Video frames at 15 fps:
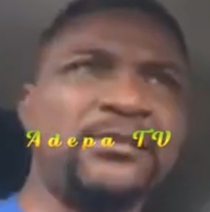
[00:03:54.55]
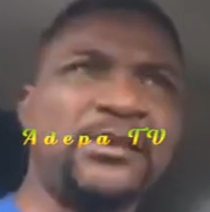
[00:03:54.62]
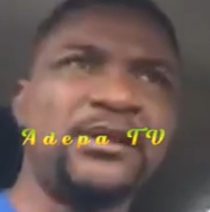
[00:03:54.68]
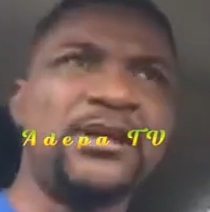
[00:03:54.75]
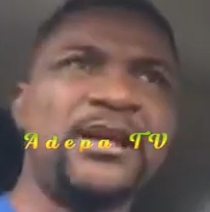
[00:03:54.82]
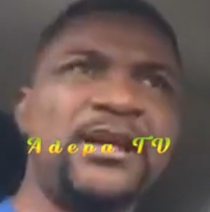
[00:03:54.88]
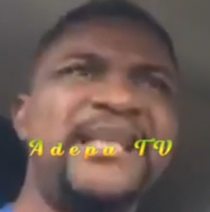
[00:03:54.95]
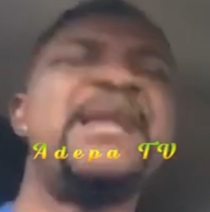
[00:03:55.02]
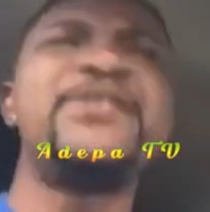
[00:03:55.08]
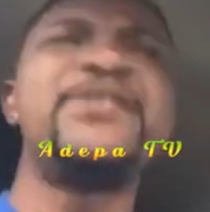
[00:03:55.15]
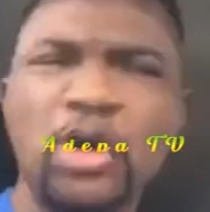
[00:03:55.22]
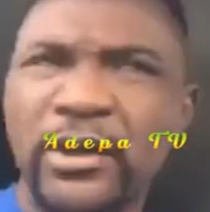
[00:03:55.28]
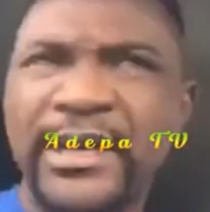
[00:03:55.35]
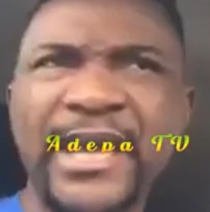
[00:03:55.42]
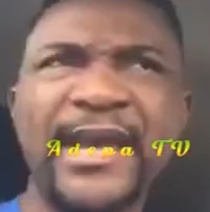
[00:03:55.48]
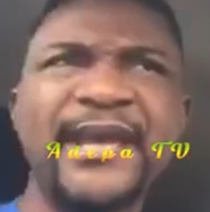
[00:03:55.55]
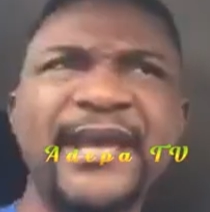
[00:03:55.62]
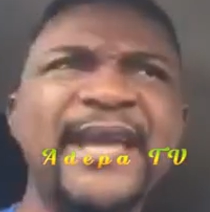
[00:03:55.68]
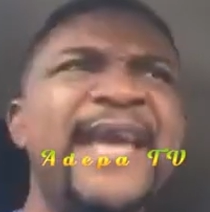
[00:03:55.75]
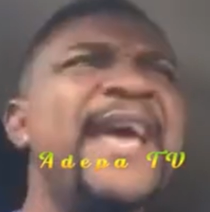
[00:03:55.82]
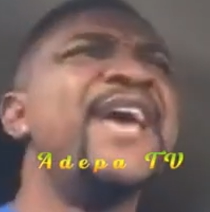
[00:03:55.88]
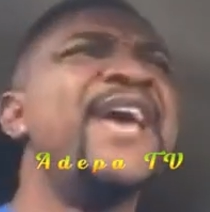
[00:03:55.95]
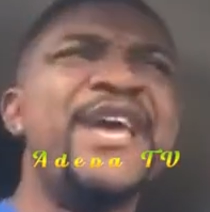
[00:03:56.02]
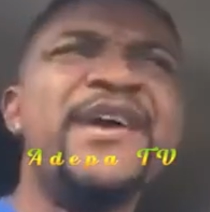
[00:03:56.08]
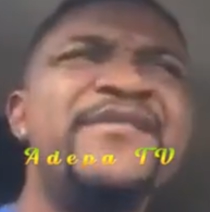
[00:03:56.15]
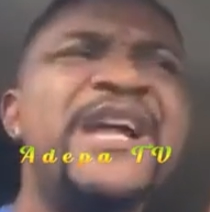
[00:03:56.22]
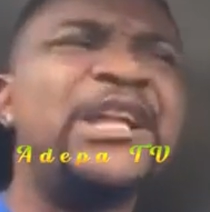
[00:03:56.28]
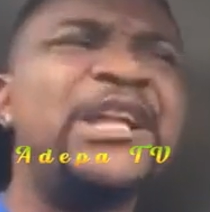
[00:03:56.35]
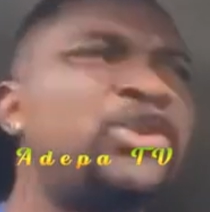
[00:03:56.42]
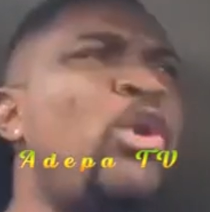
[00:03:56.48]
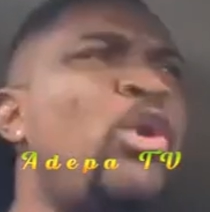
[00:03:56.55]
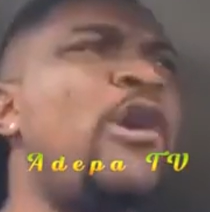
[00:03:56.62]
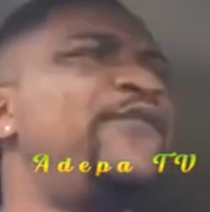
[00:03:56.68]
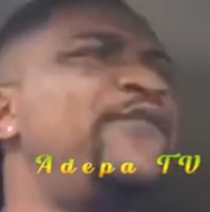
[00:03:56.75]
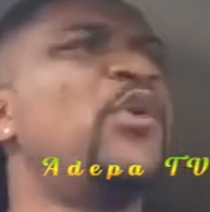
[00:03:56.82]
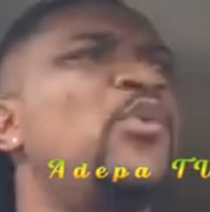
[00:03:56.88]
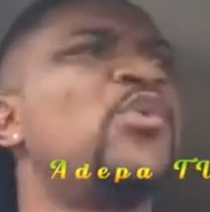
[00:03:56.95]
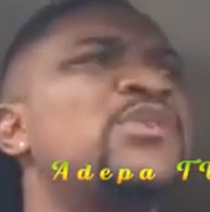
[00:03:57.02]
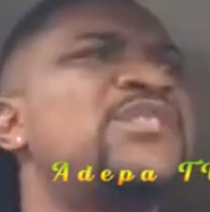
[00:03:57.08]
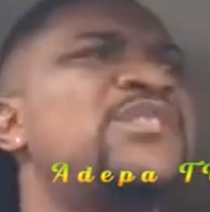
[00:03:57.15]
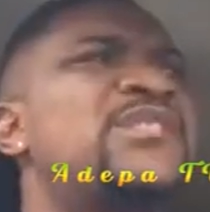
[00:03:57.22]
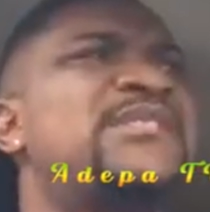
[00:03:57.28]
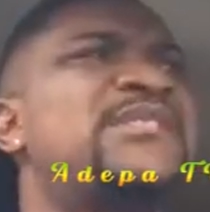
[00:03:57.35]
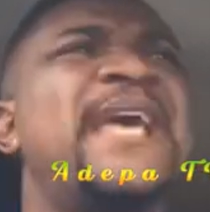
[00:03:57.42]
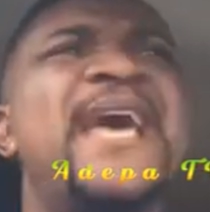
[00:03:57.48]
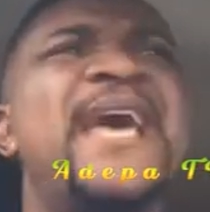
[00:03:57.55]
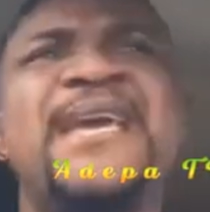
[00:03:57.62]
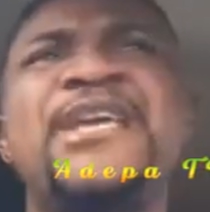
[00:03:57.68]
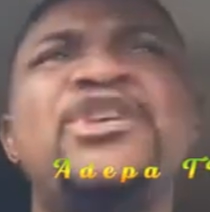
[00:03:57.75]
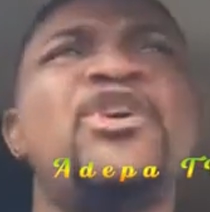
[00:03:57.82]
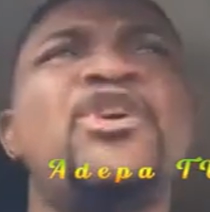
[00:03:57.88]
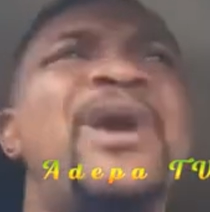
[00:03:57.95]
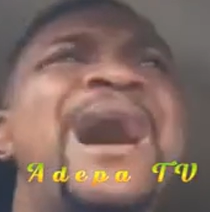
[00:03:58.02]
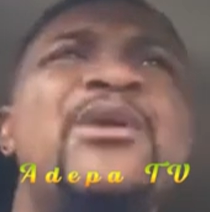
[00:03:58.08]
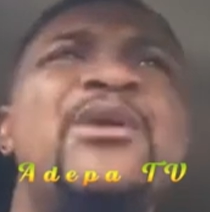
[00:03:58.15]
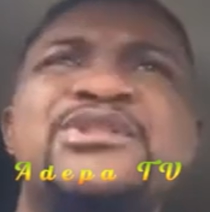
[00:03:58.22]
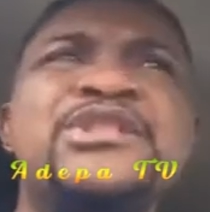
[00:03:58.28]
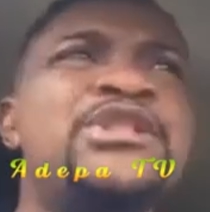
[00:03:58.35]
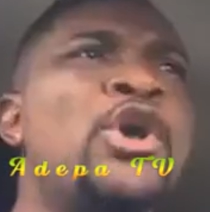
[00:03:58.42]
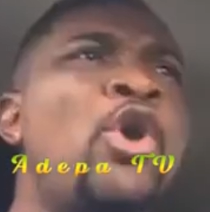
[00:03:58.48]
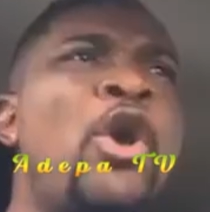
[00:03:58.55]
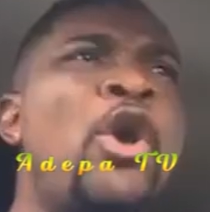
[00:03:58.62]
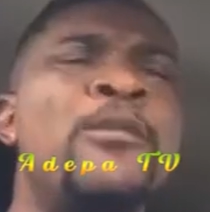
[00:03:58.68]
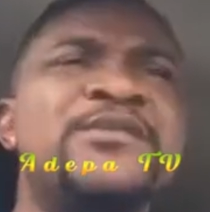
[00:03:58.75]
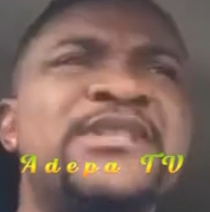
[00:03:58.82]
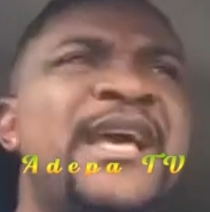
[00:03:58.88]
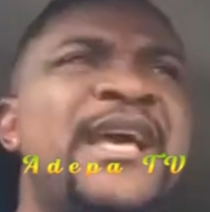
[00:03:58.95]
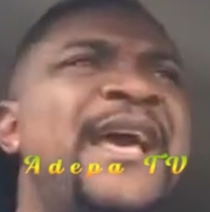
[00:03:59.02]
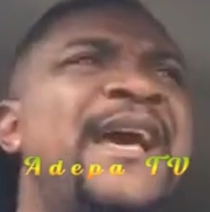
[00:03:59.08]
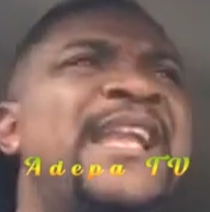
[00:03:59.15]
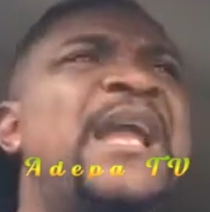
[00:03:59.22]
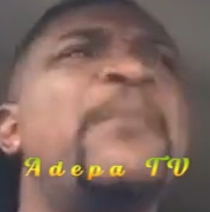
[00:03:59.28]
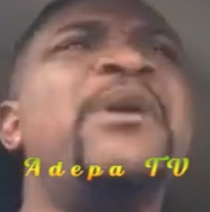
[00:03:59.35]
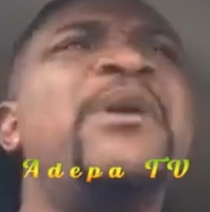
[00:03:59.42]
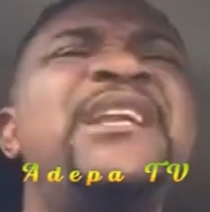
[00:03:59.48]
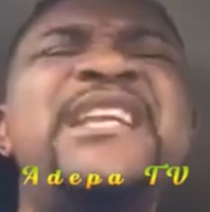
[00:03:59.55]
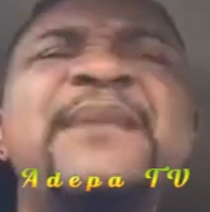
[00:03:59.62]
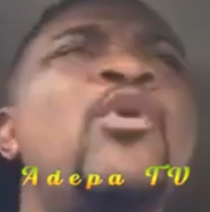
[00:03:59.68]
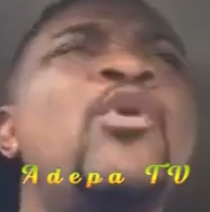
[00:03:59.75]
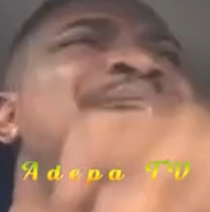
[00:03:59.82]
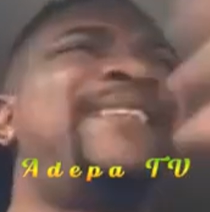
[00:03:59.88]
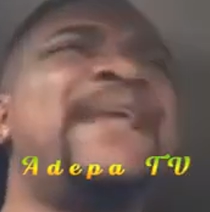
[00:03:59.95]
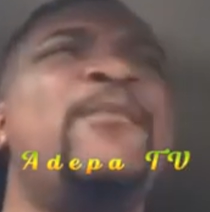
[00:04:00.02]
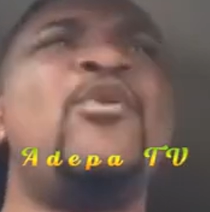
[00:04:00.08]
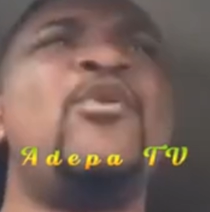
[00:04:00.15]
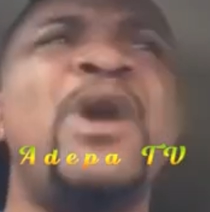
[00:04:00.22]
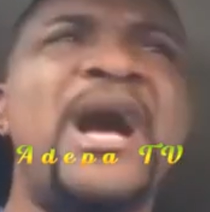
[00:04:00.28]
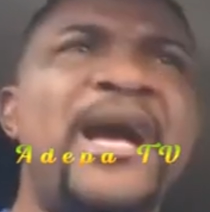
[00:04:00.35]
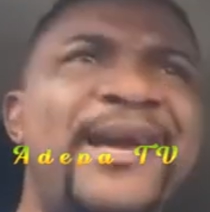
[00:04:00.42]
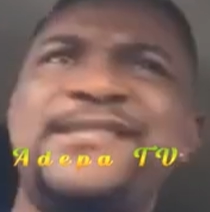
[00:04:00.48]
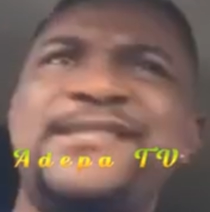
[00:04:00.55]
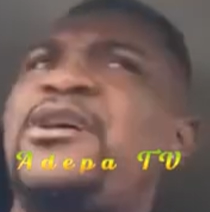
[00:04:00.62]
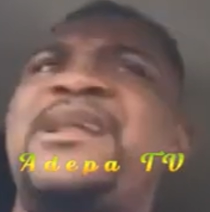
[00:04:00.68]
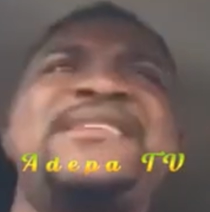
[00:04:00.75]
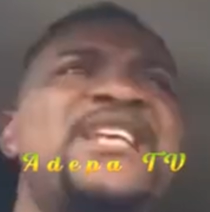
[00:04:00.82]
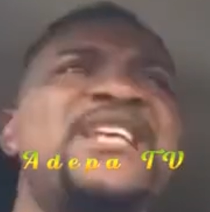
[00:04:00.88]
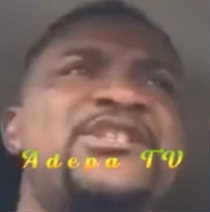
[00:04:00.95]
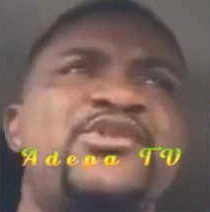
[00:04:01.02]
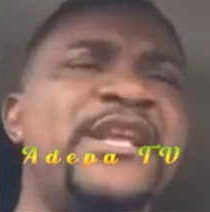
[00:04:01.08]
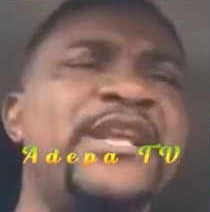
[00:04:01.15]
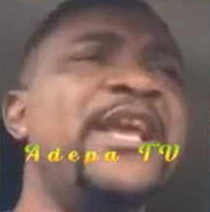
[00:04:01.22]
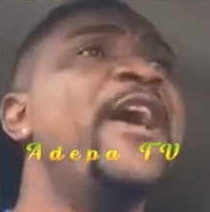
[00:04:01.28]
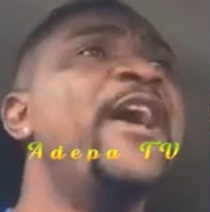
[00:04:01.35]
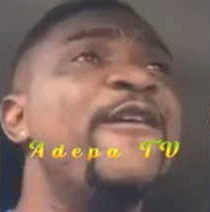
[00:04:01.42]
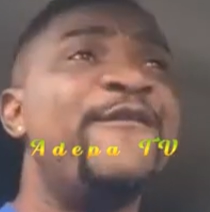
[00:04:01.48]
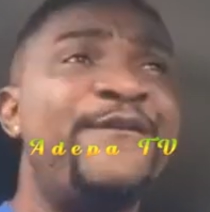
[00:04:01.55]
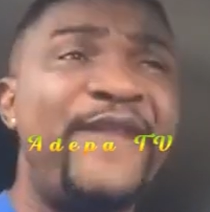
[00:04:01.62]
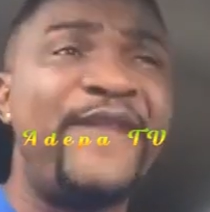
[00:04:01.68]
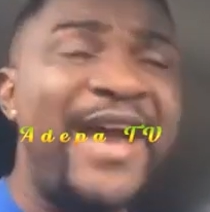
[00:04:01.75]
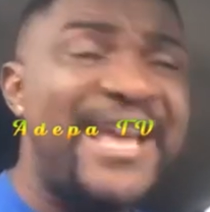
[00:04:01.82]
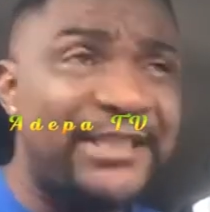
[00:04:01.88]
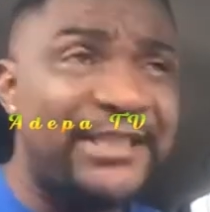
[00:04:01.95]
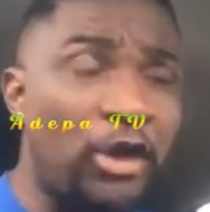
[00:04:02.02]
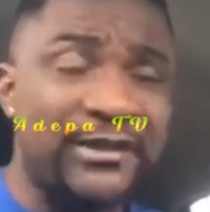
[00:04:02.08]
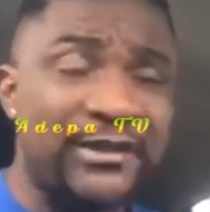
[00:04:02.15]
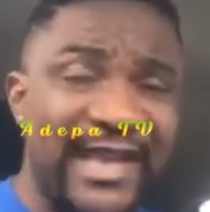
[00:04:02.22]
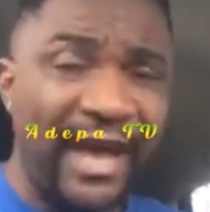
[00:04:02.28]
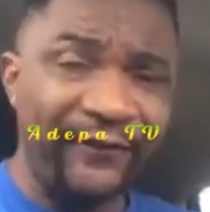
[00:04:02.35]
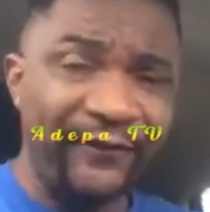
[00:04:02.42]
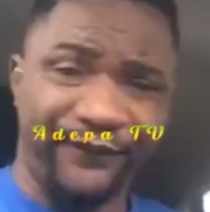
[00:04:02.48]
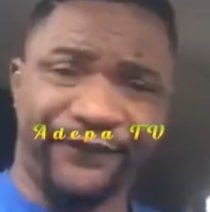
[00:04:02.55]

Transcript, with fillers: And I'm sure okay. If the two of you will stay in your house, in your homes, it's not necessary. Face yourself.